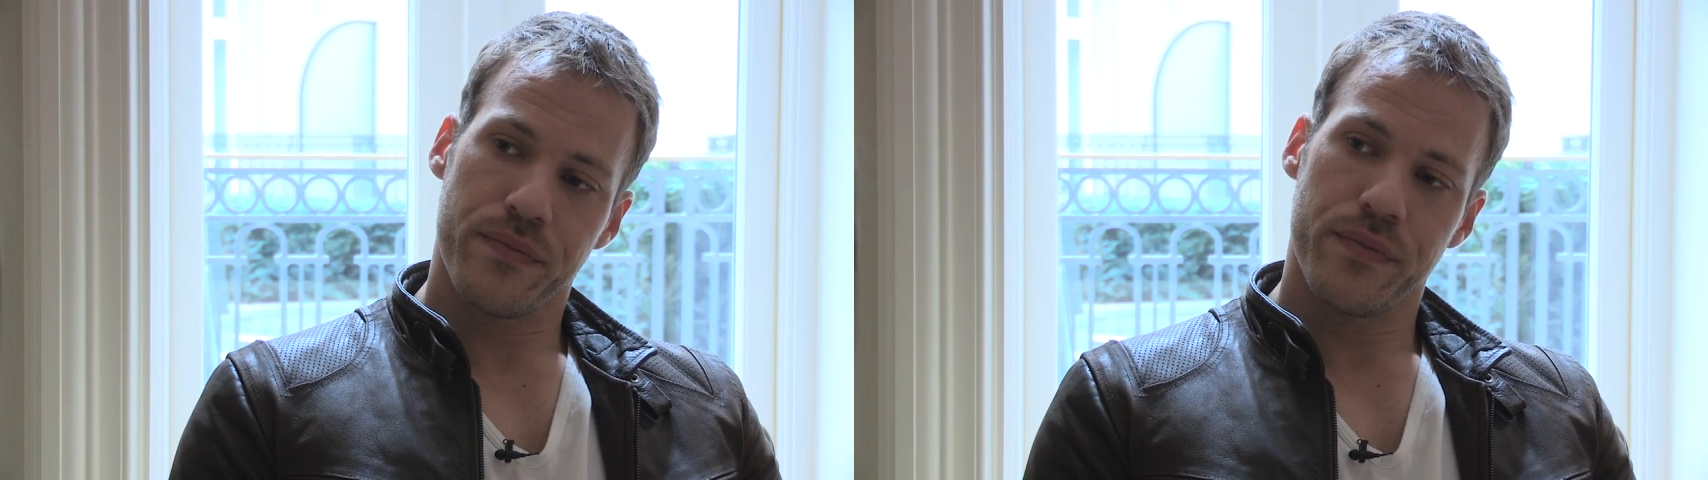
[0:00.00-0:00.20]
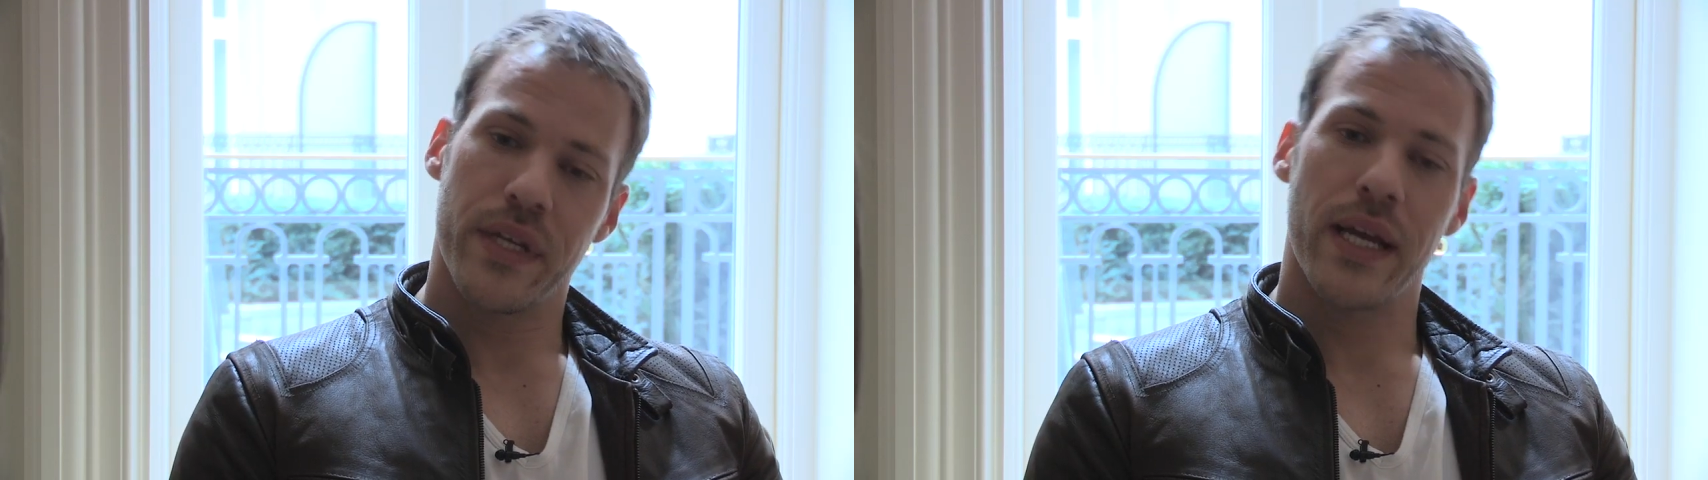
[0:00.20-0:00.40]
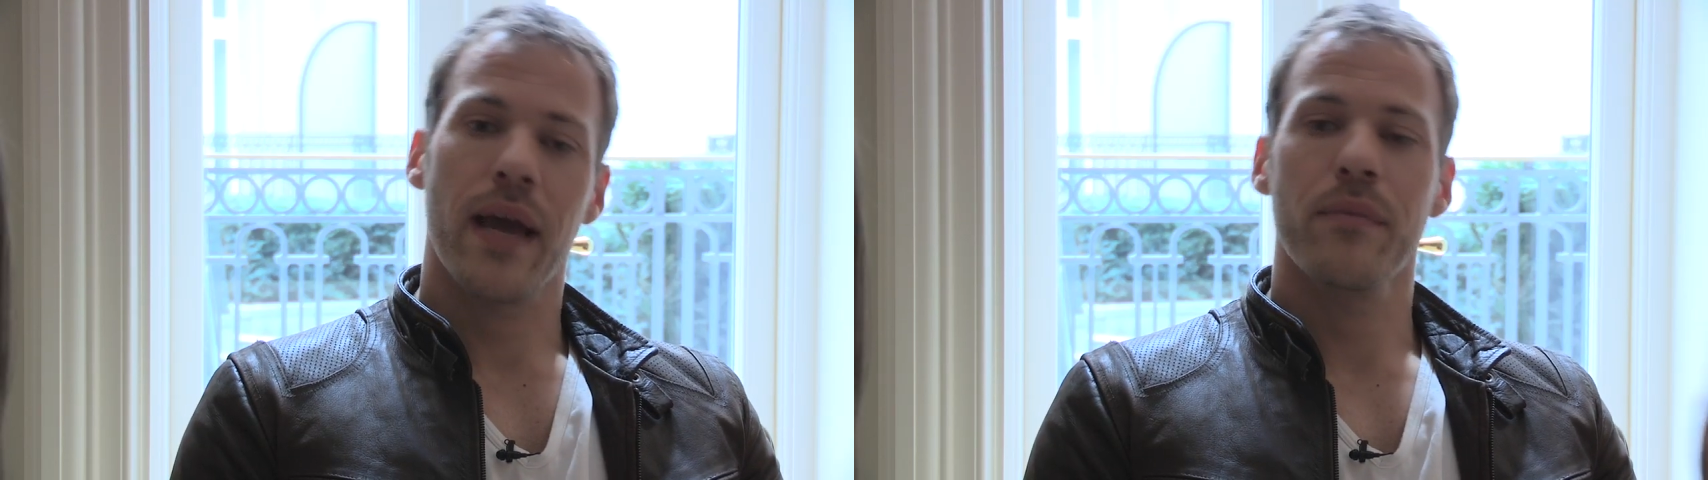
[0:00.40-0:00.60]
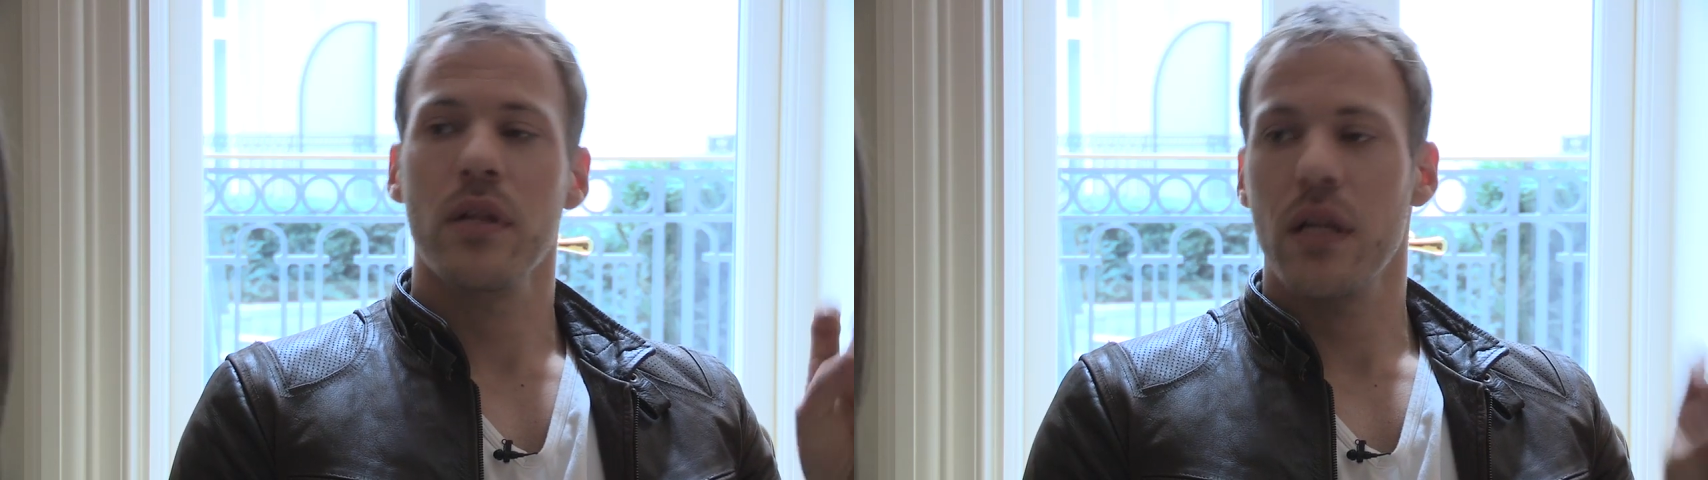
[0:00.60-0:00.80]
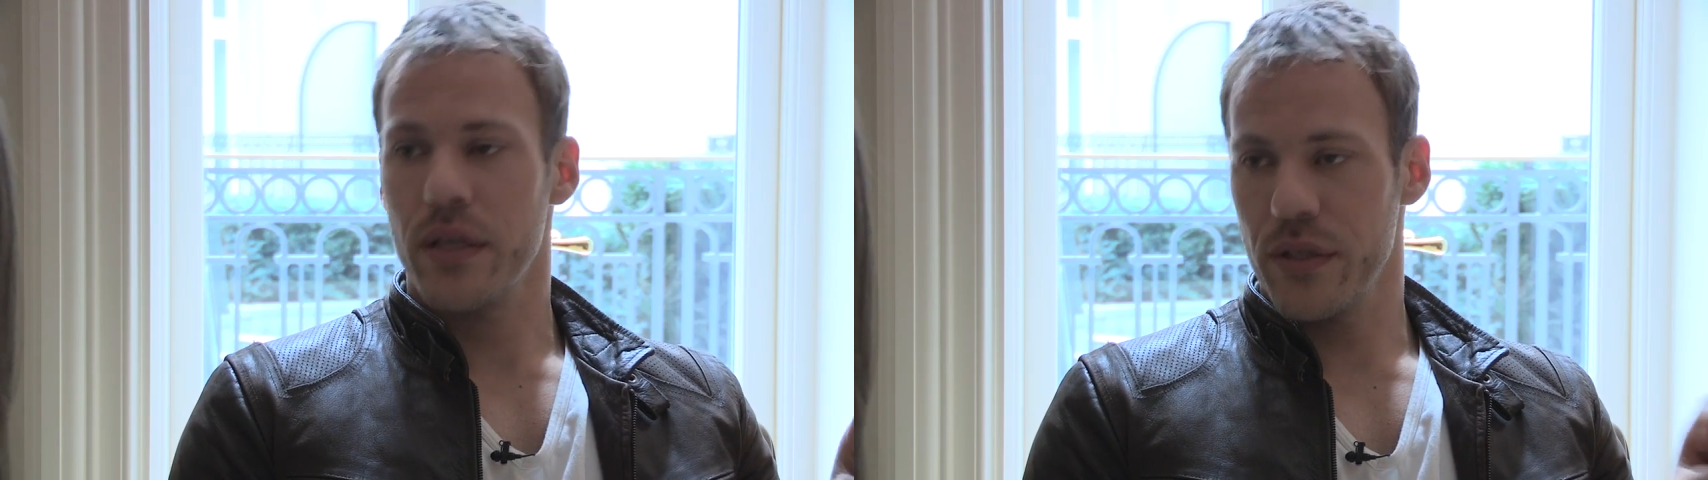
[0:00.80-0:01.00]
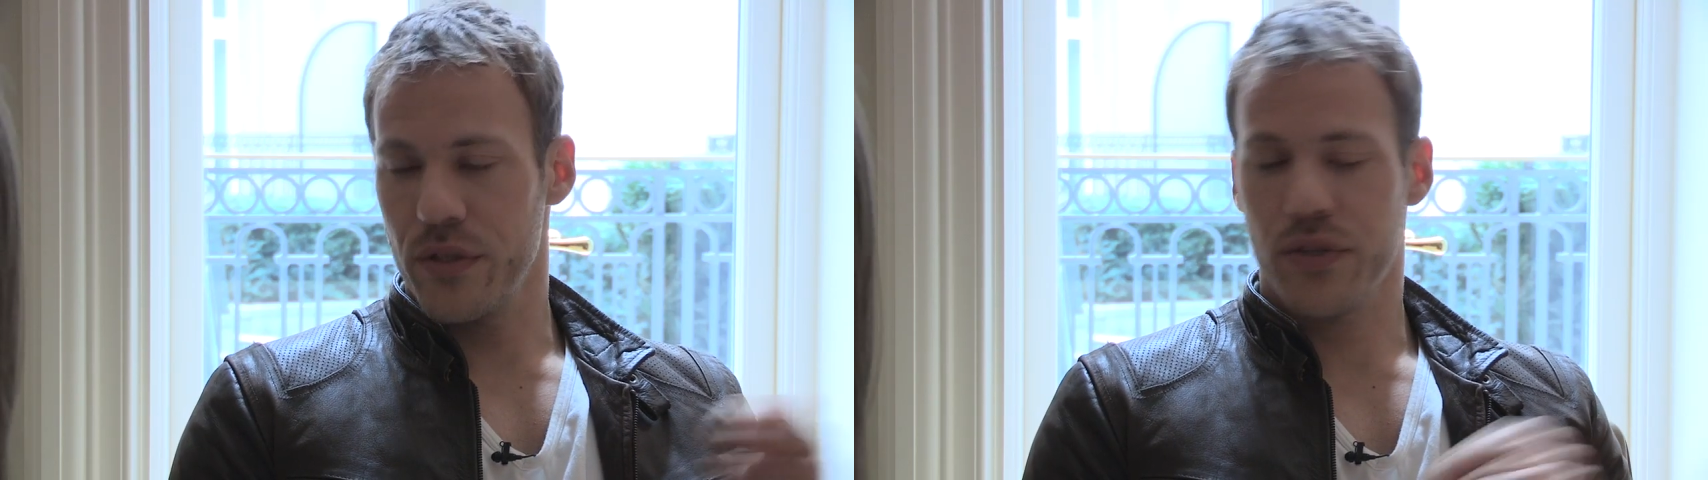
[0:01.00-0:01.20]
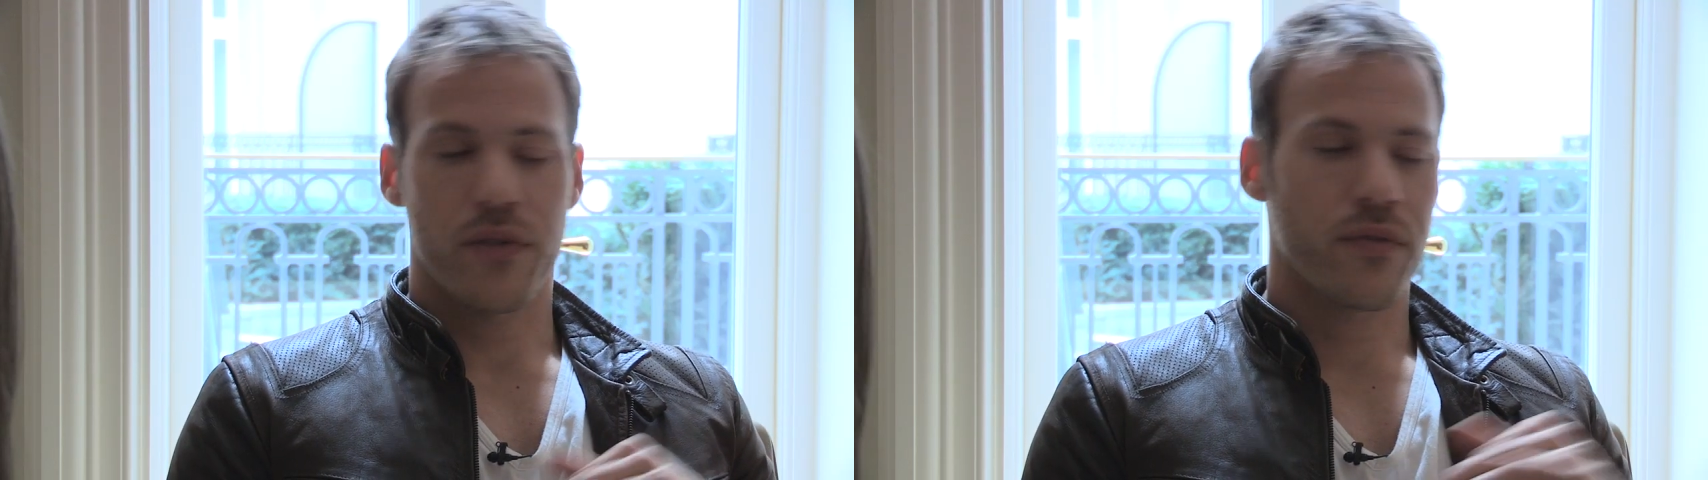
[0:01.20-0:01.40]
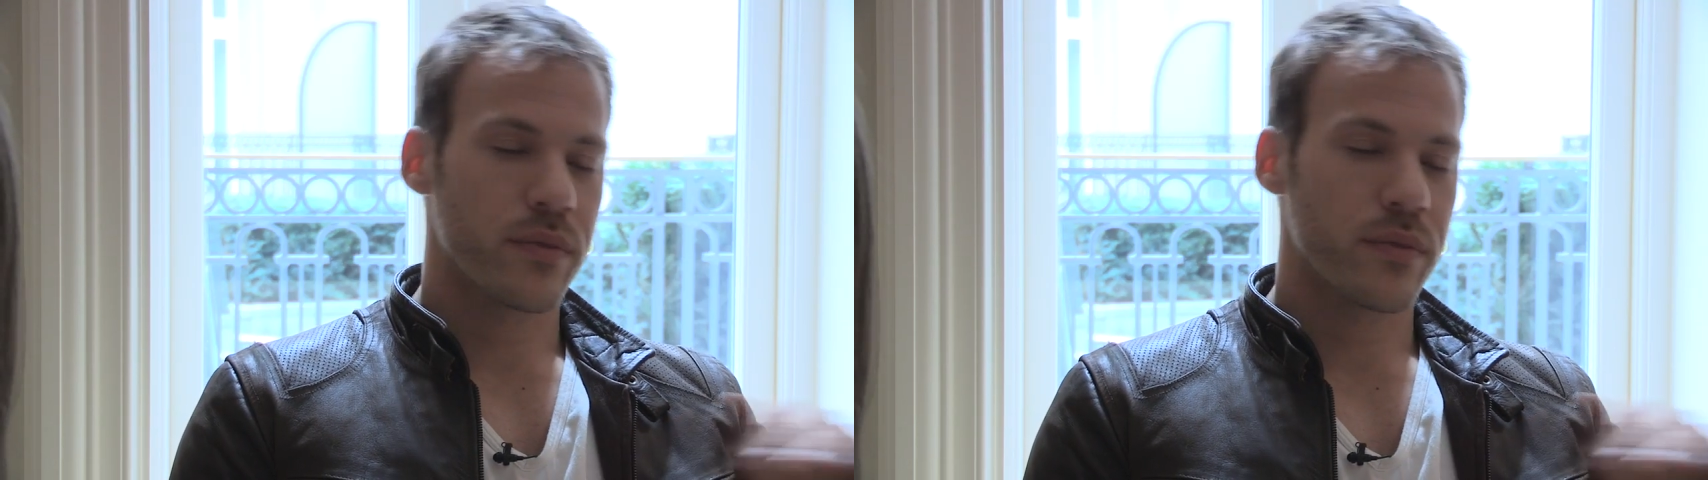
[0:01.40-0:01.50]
Then came to London. You start